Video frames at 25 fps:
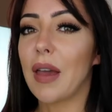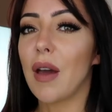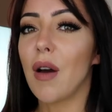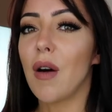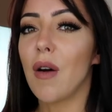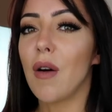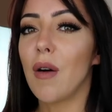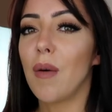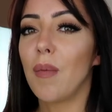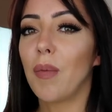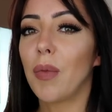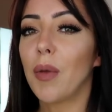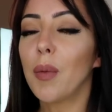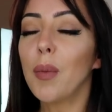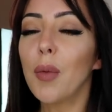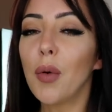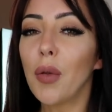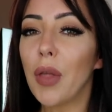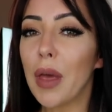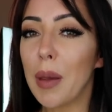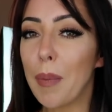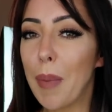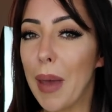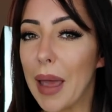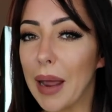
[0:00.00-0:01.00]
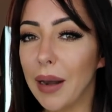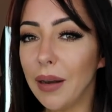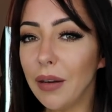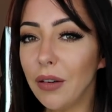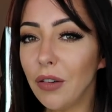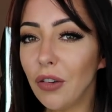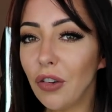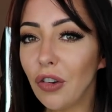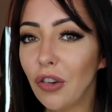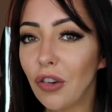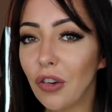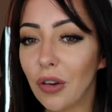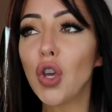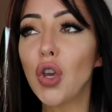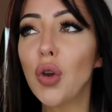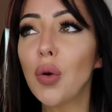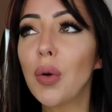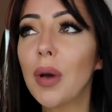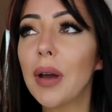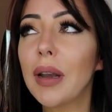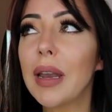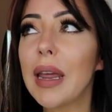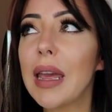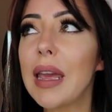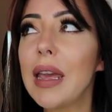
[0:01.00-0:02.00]
they are, the more they pinch.
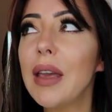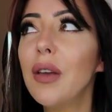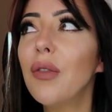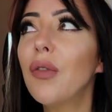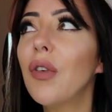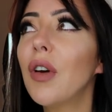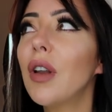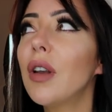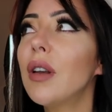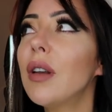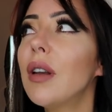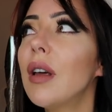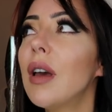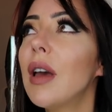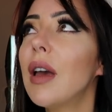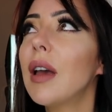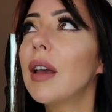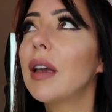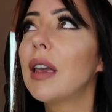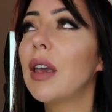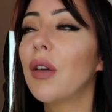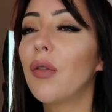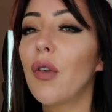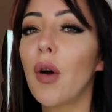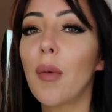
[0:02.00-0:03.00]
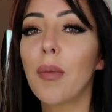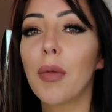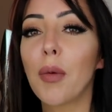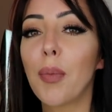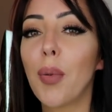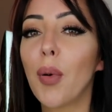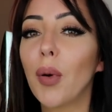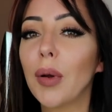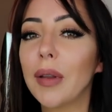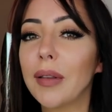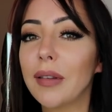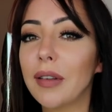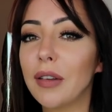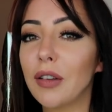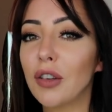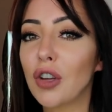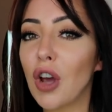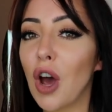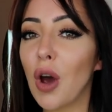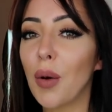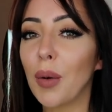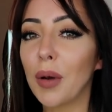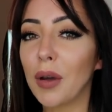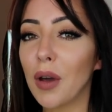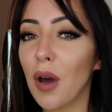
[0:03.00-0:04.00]
You could even give up the pointed
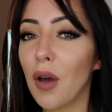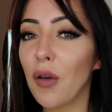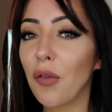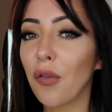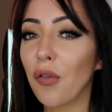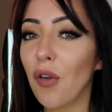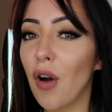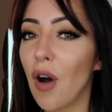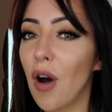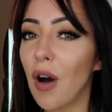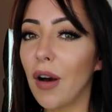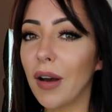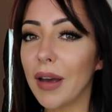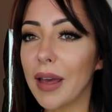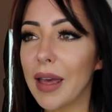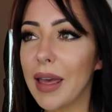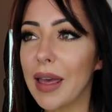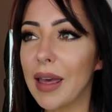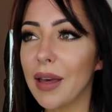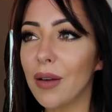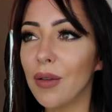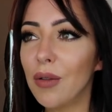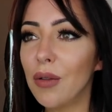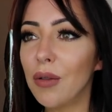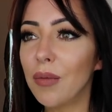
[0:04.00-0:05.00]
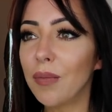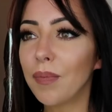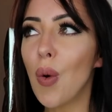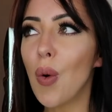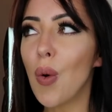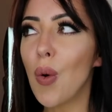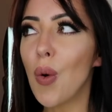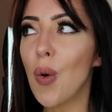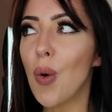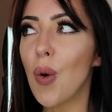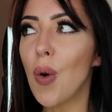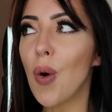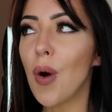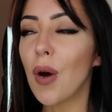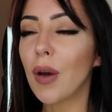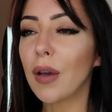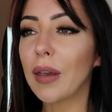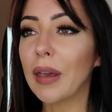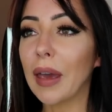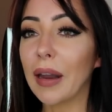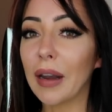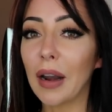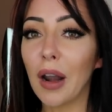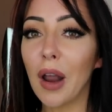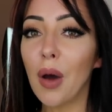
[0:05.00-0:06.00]
toe and go for a higher heel, or
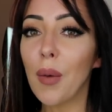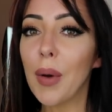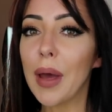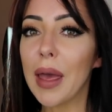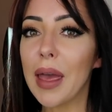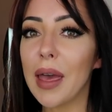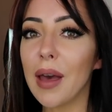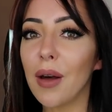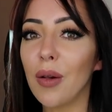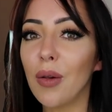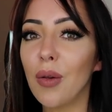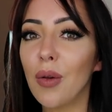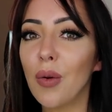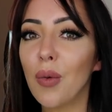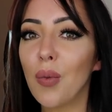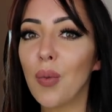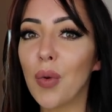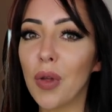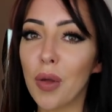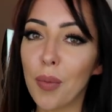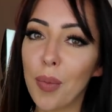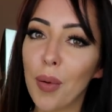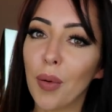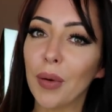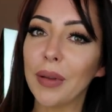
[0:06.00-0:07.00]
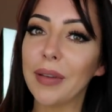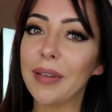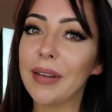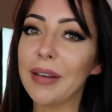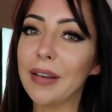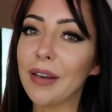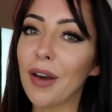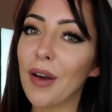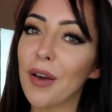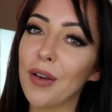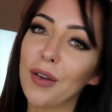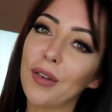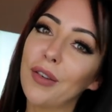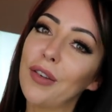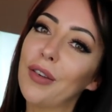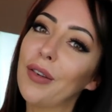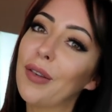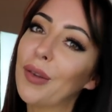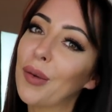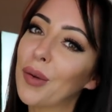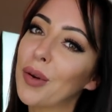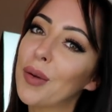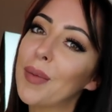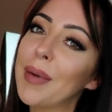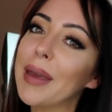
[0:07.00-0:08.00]
get a lower heel with a pointy toe. Do you
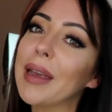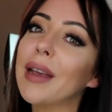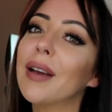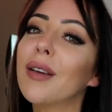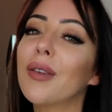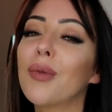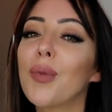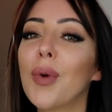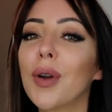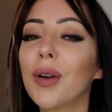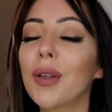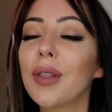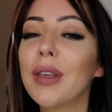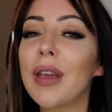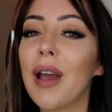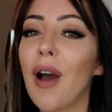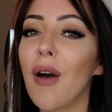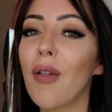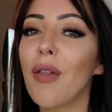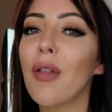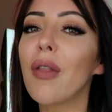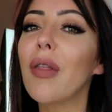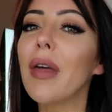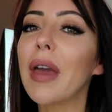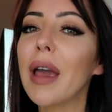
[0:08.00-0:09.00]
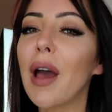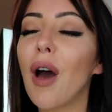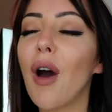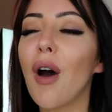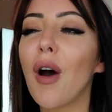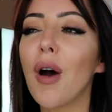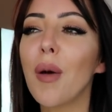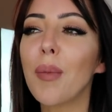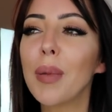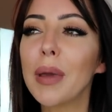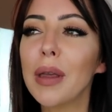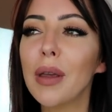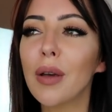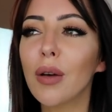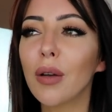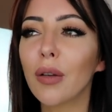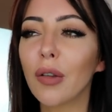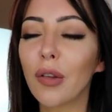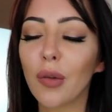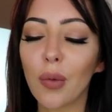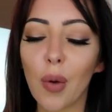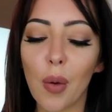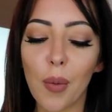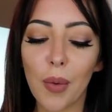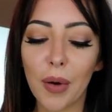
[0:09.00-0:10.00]
see what I mean? Because one or the other, they hurt, but you
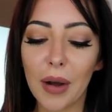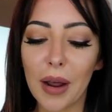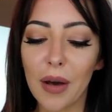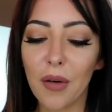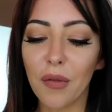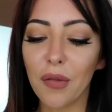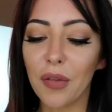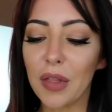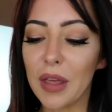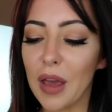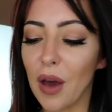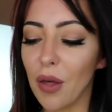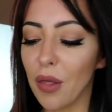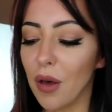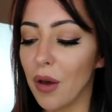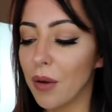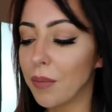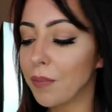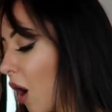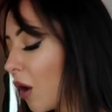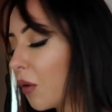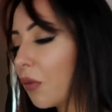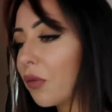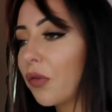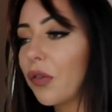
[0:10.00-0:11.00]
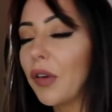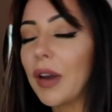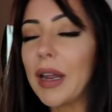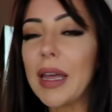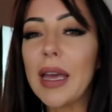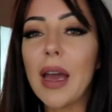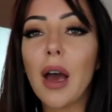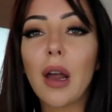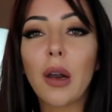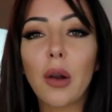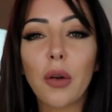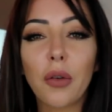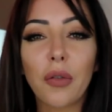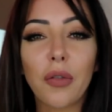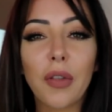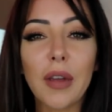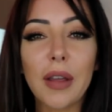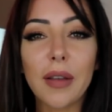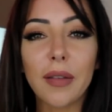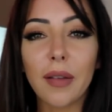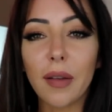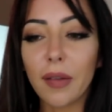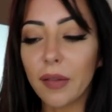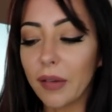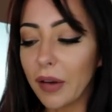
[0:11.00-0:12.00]
can swap one out for the other. Hopefully, a lot of
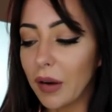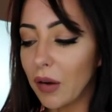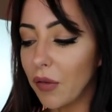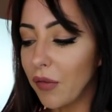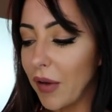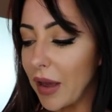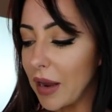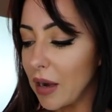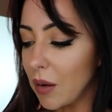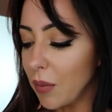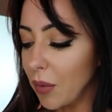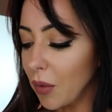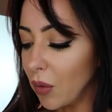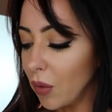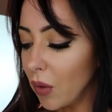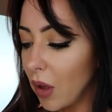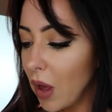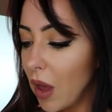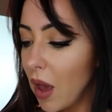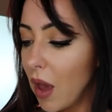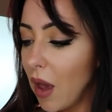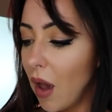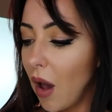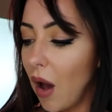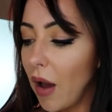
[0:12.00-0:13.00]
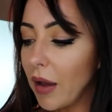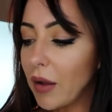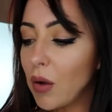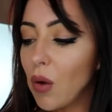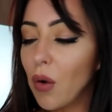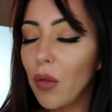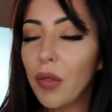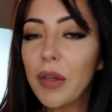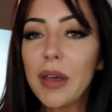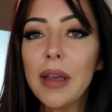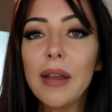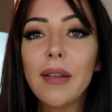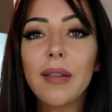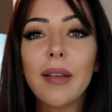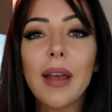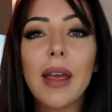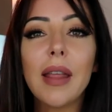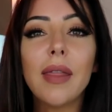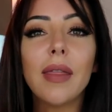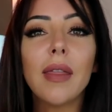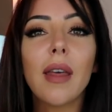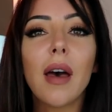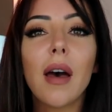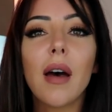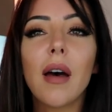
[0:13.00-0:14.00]
these are still available. I got these
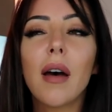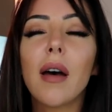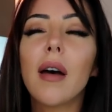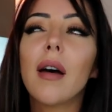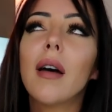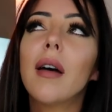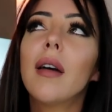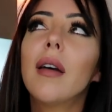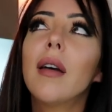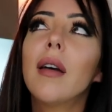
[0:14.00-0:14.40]
in the